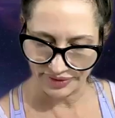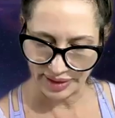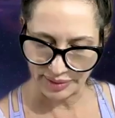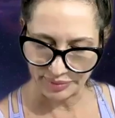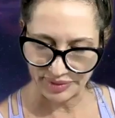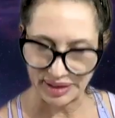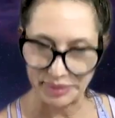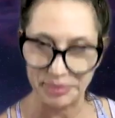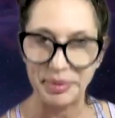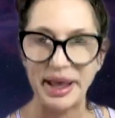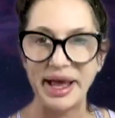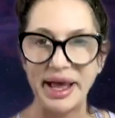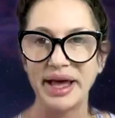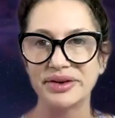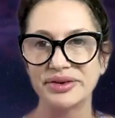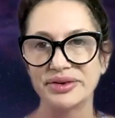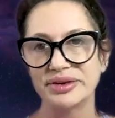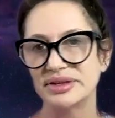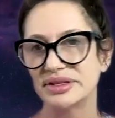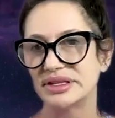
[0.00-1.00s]
family
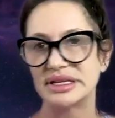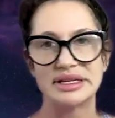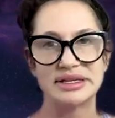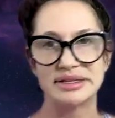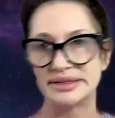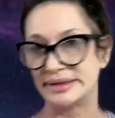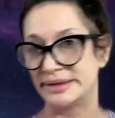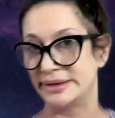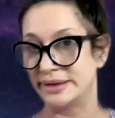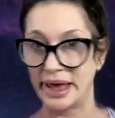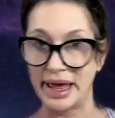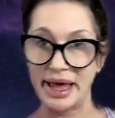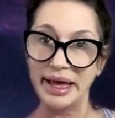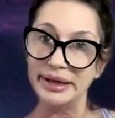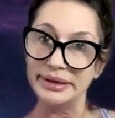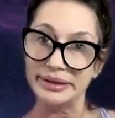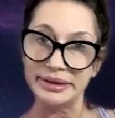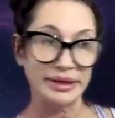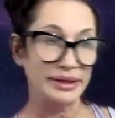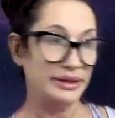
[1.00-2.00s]
patterns is
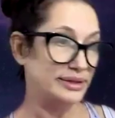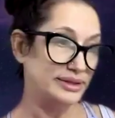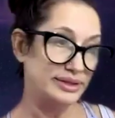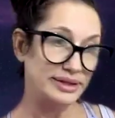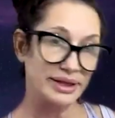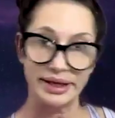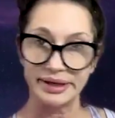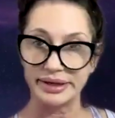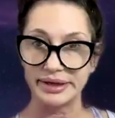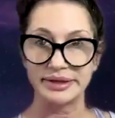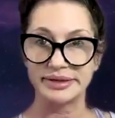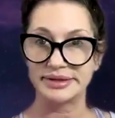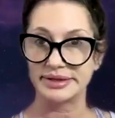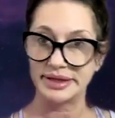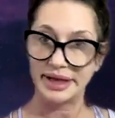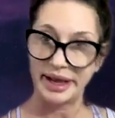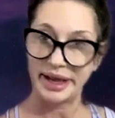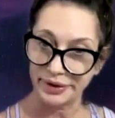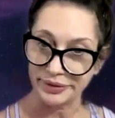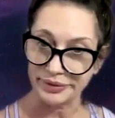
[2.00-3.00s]
that it's
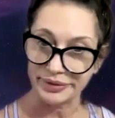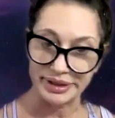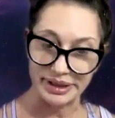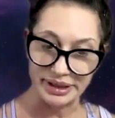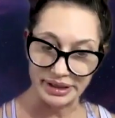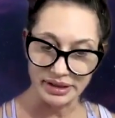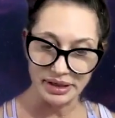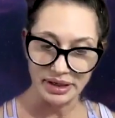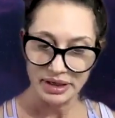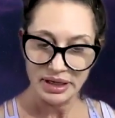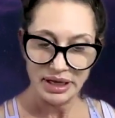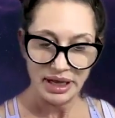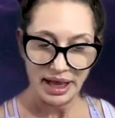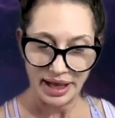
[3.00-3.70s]
inherited.